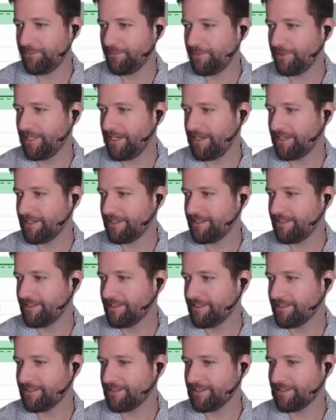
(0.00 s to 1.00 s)
plotted,
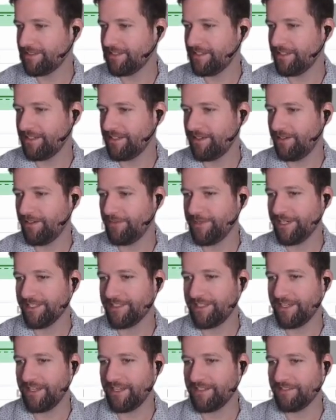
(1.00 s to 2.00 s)
all my
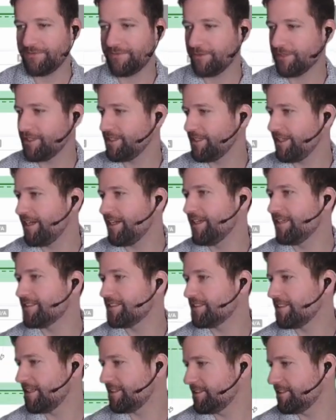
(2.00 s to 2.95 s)
data for the last,